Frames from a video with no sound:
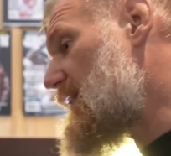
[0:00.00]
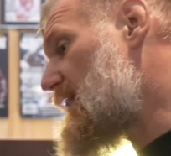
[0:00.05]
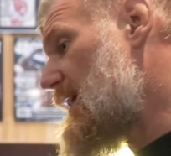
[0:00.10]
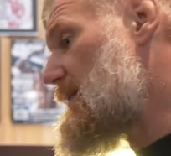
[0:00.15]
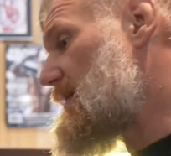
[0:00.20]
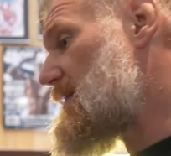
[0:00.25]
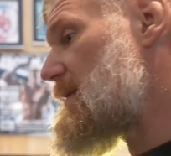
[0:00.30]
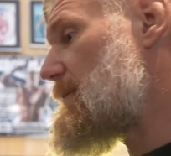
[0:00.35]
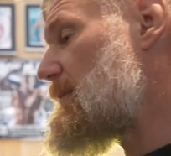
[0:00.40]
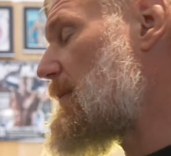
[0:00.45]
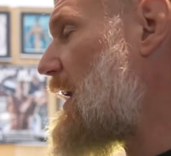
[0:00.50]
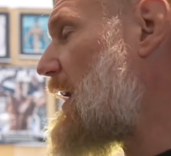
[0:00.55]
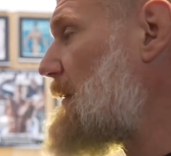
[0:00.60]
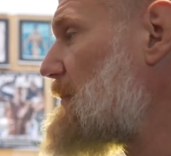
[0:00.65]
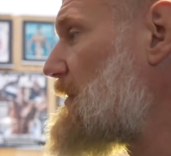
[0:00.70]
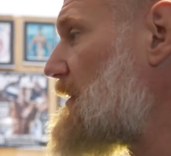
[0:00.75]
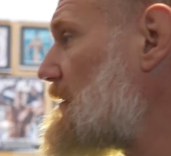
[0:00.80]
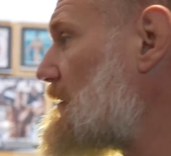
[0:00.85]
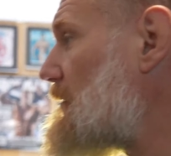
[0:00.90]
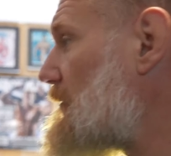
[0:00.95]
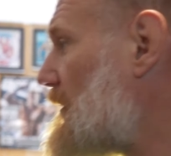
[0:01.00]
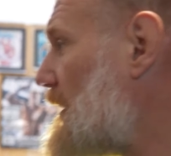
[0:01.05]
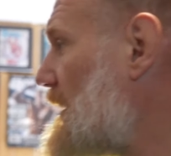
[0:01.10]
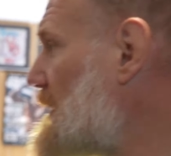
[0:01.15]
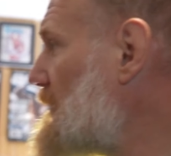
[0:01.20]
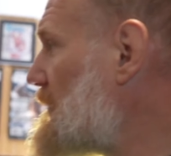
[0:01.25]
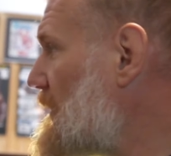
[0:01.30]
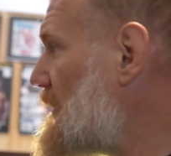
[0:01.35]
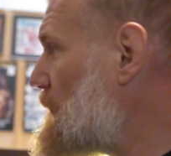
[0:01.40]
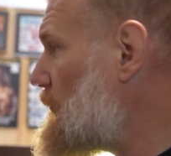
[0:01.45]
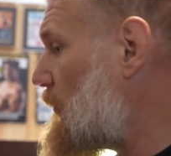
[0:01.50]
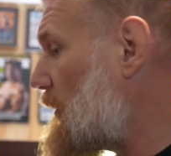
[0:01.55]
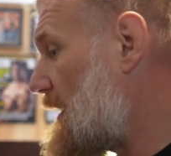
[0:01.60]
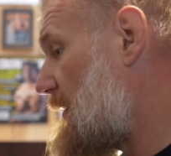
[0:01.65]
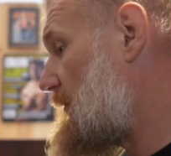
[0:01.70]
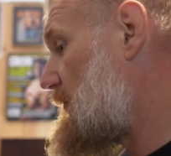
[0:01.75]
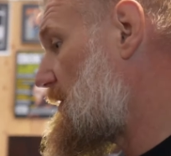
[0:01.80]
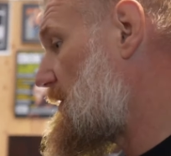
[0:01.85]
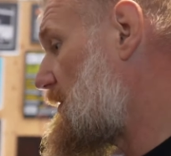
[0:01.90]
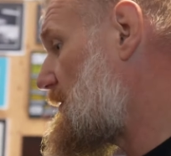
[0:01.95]
famous and popular, right, in
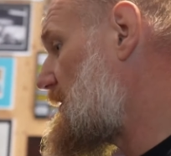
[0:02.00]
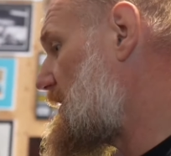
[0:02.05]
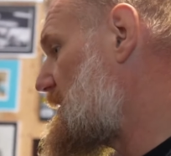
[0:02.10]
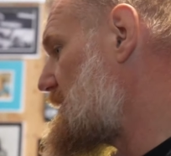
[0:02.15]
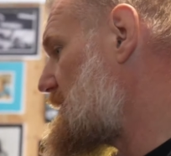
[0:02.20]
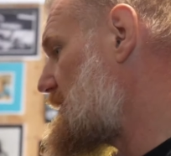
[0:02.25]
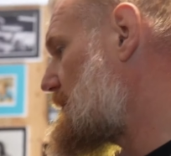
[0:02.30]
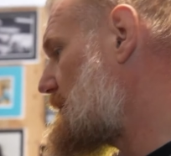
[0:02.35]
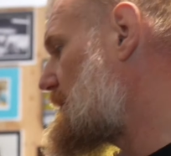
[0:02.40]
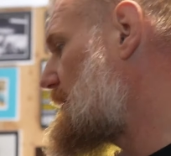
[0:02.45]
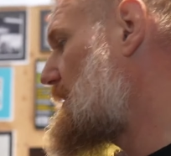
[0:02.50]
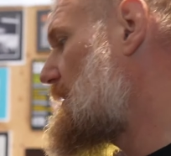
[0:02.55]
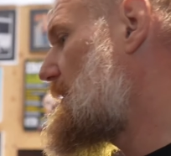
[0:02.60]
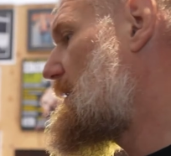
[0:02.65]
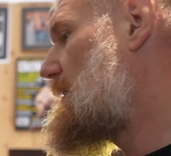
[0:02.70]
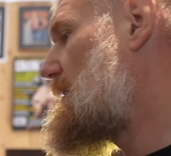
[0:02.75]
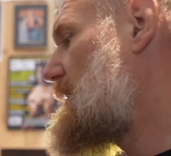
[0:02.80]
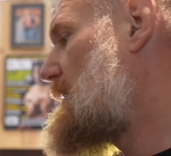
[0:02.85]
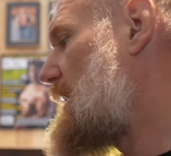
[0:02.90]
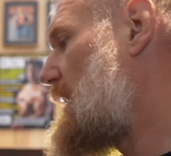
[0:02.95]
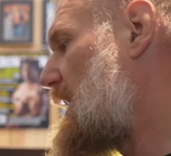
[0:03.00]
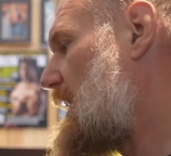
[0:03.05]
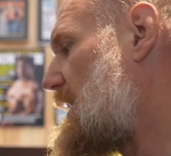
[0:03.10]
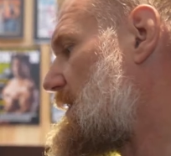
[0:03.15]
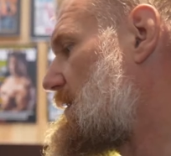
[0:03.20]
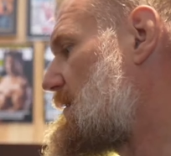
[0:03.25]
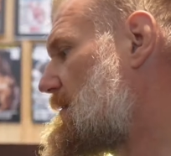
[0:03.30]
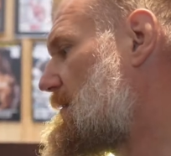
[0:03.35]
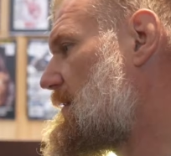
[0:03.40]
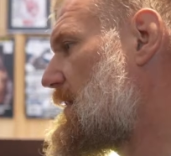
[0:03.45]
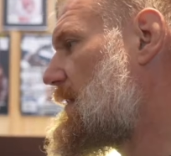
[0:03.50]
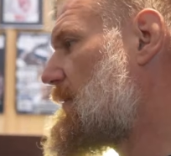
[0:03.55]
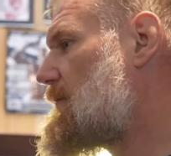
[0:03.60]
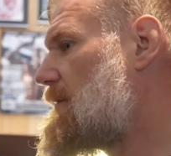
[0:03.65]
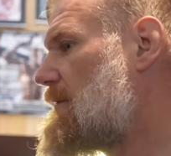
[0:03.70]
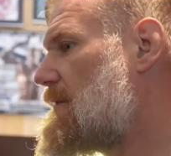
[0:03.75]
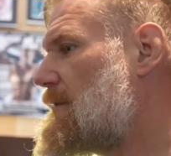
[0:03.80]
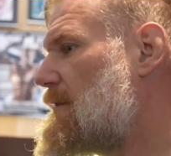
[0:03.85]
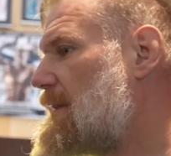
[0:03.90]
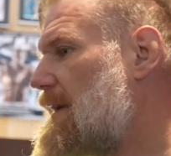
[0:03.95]
whatever you're into, and you're like,
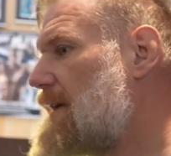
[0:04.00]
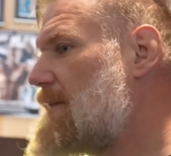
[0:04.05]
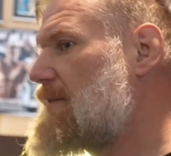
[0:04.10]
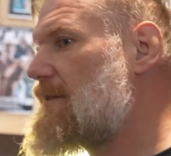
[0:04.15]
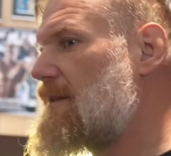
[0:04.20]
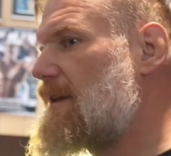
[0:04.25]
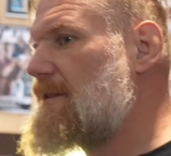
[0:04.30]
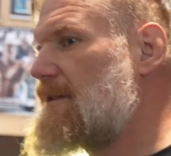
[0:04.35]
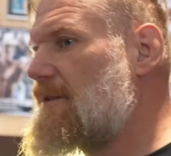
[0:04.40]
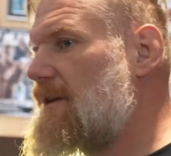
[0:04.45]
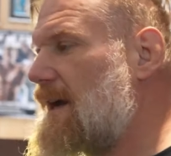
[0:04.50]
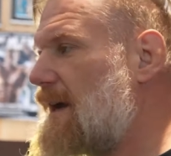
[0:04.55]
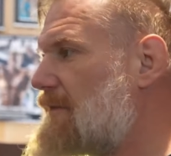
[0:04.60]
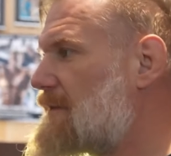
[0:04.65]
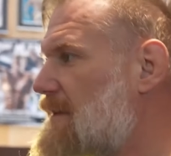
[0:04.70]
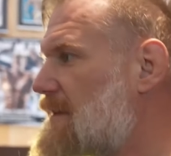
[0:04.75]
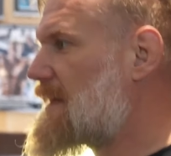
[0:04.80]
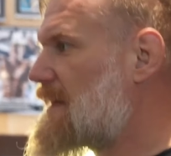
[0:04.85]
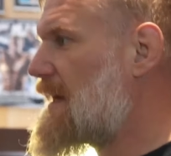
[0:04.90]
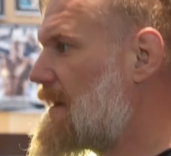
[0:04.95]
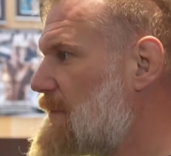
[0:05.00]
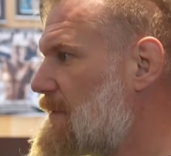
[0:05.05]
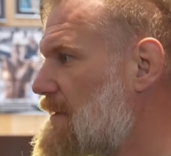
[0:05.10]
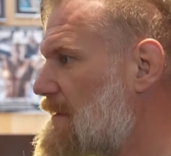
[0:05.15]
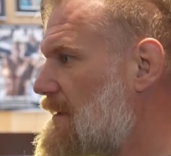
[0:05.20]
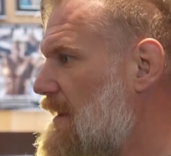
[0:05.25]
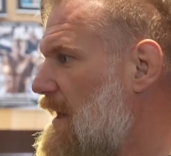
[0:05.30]
well, they look like they're having the time of their